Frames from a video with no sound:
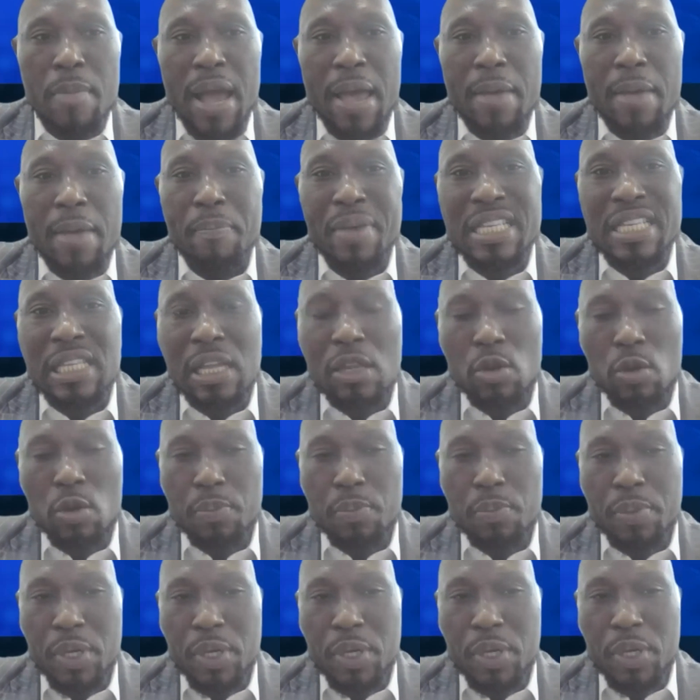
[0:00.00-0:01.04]
my personal
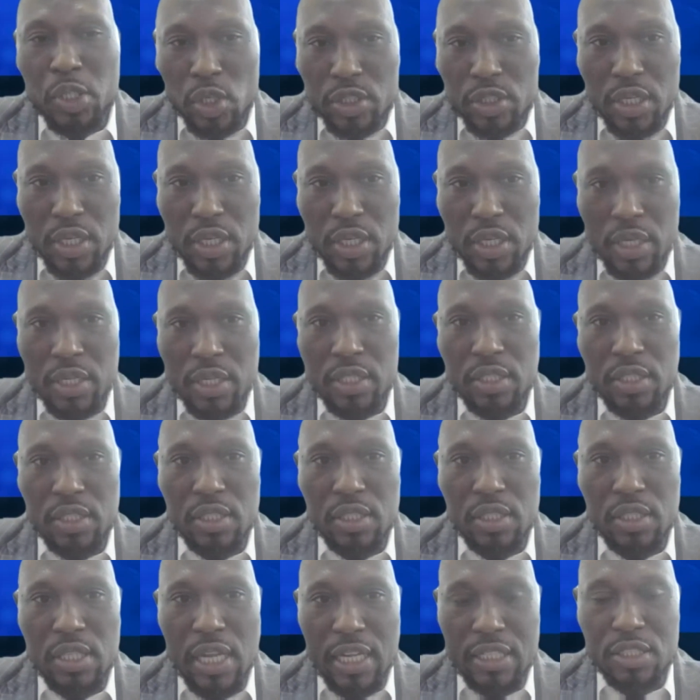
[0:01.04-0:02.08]
opinion
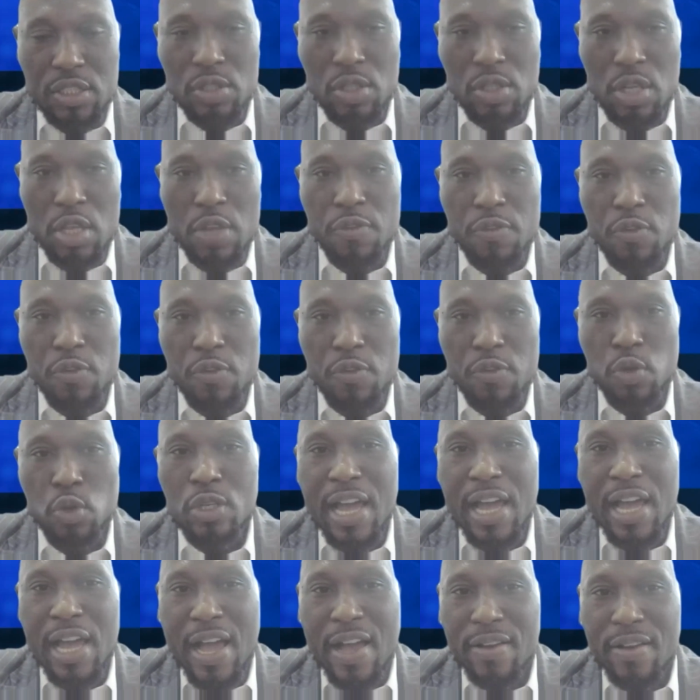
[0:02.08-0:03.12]
is that if you
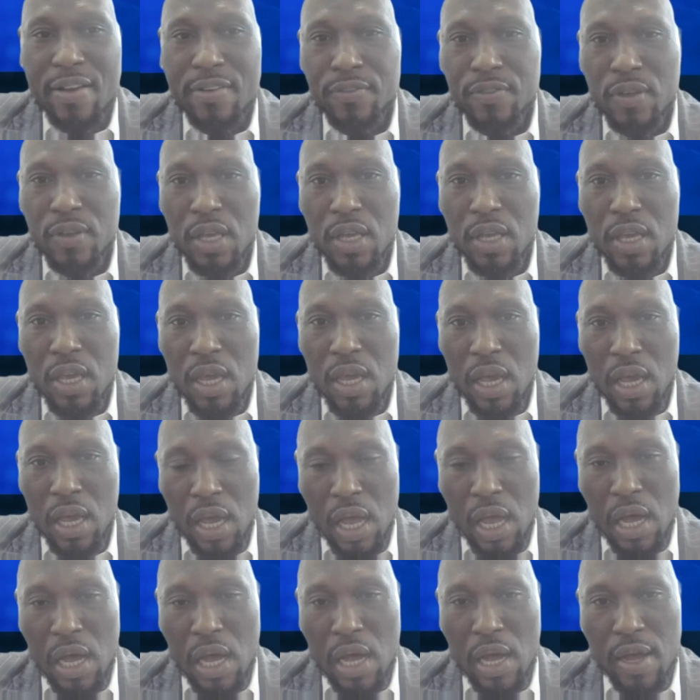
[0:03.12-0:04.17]
don't have
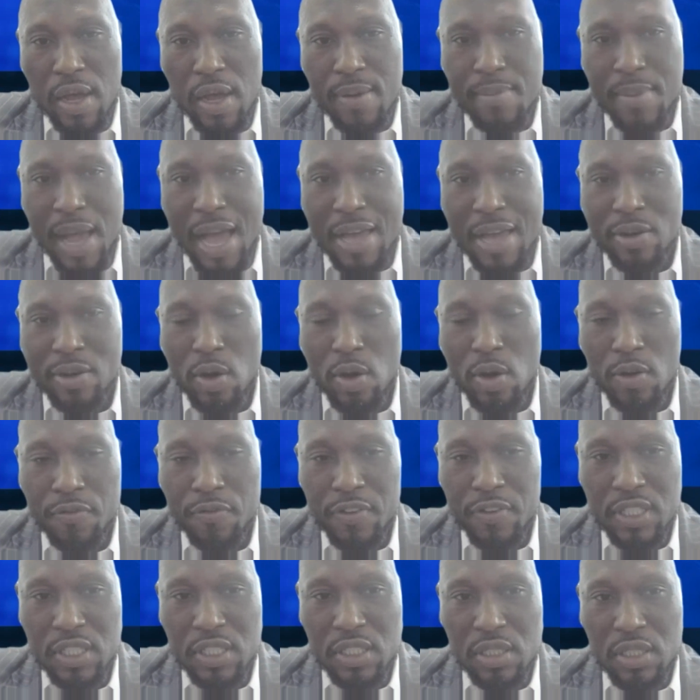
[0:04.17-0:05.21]
an
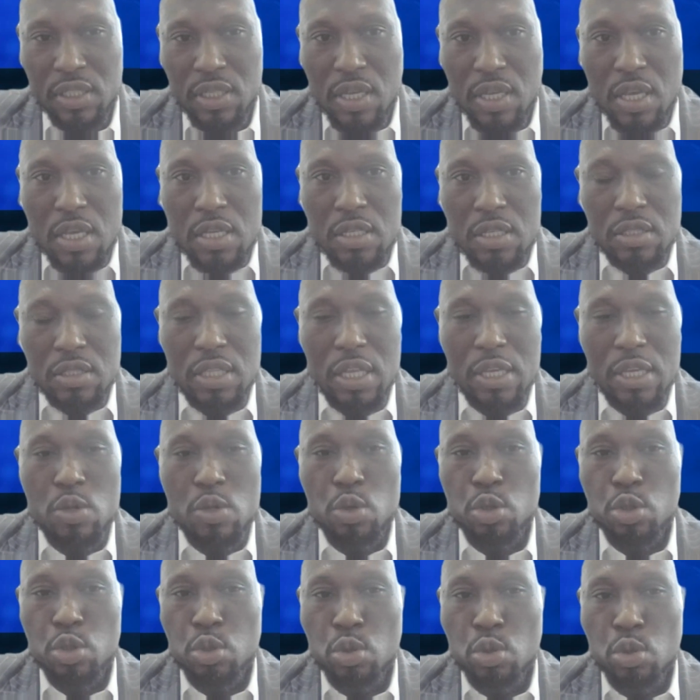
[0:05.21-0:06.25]
office, then
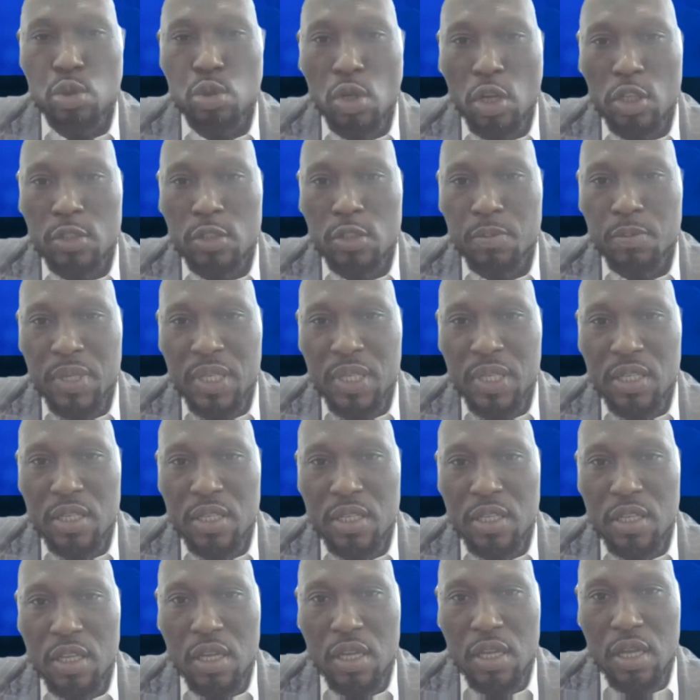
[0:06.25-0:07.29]
you should not be
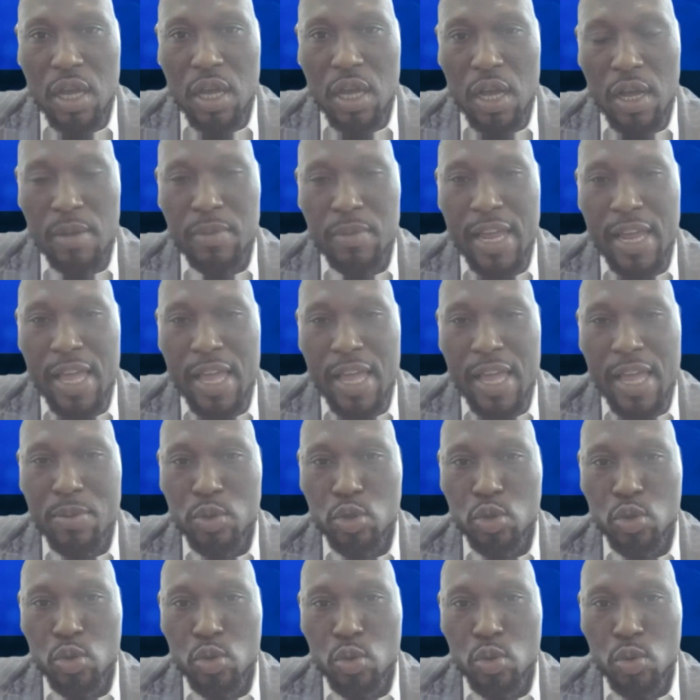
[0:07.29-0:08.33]

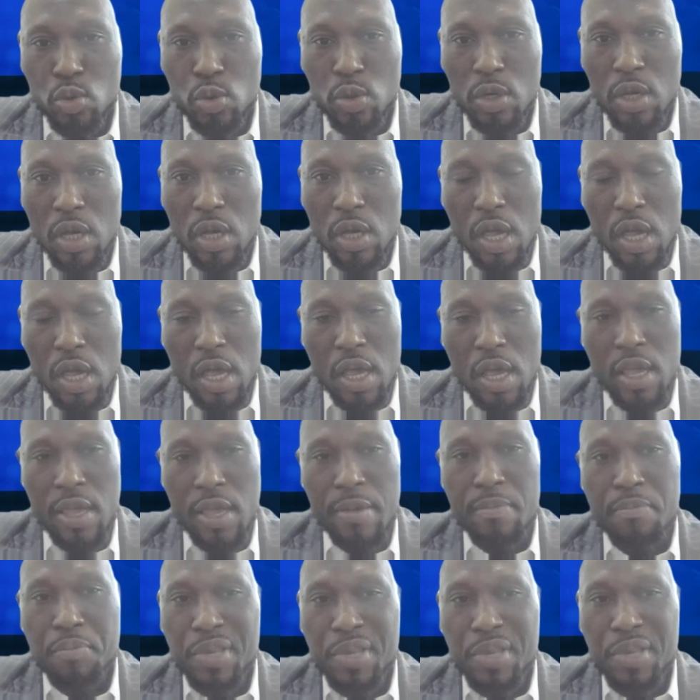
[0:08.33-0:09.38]
liable to
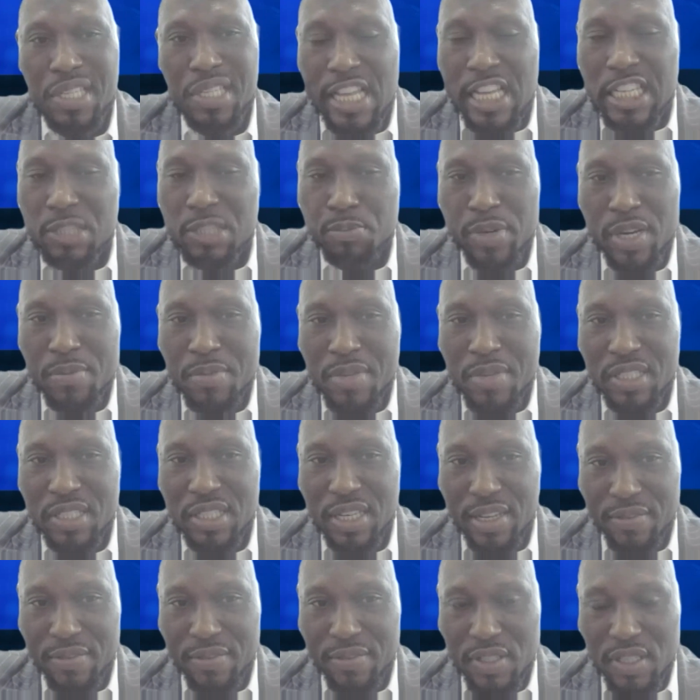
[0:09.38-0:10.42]
a business premise
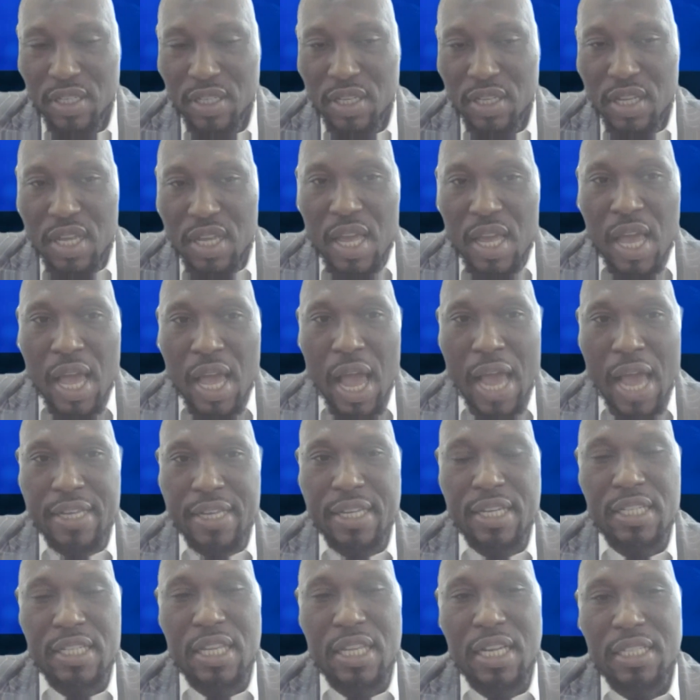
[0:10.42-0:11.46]
levy. I
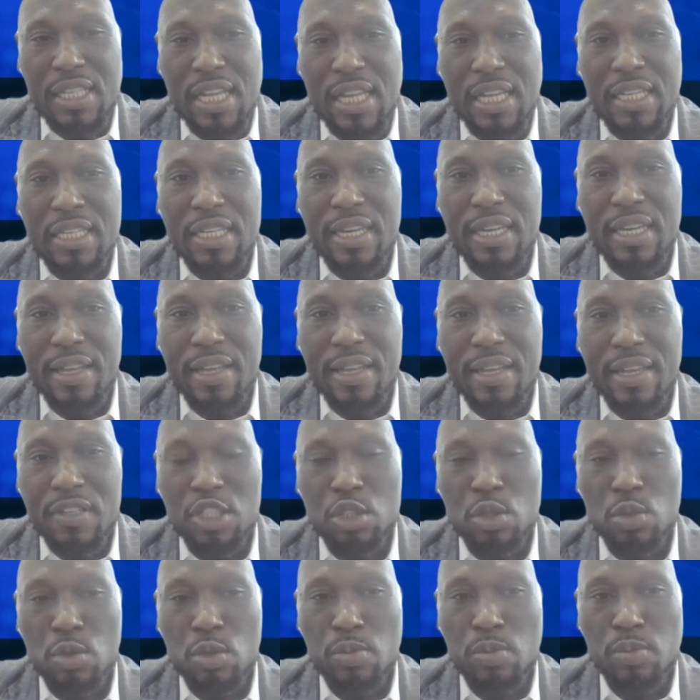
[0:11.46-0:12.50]
think that
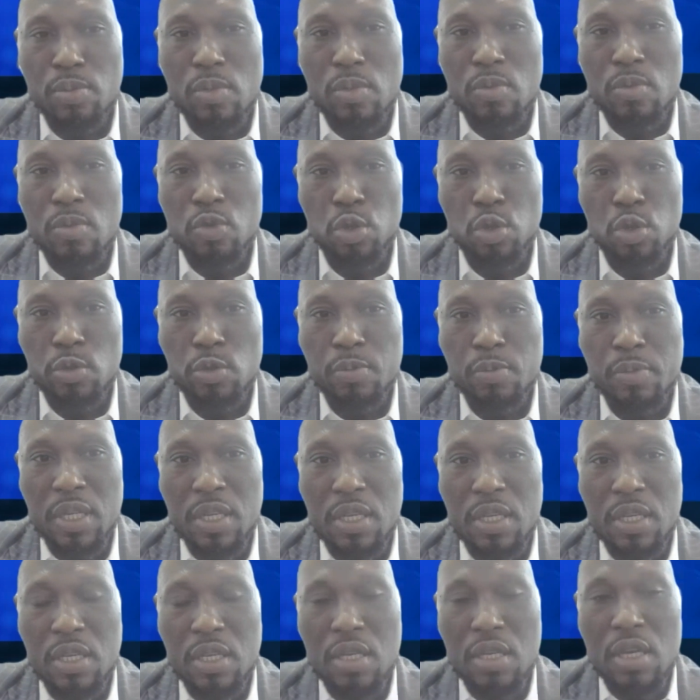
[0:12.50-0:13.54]
levy should
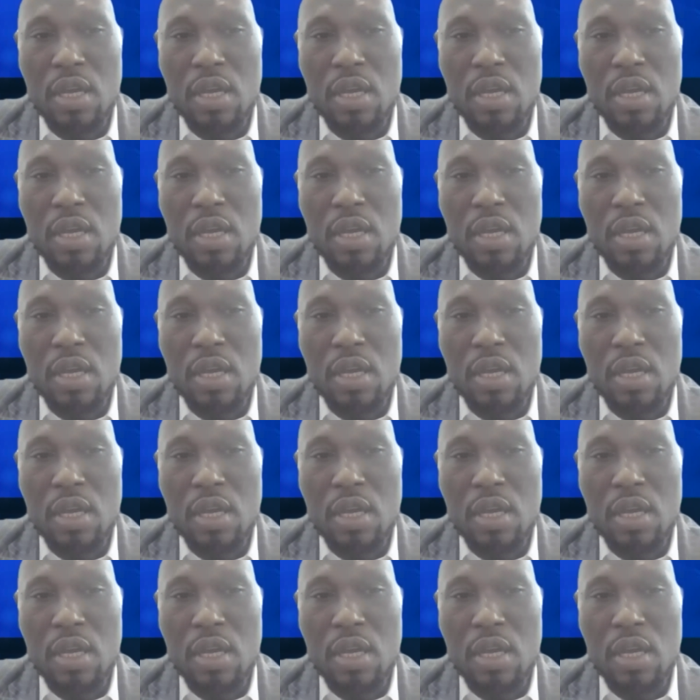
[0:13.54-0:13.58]
be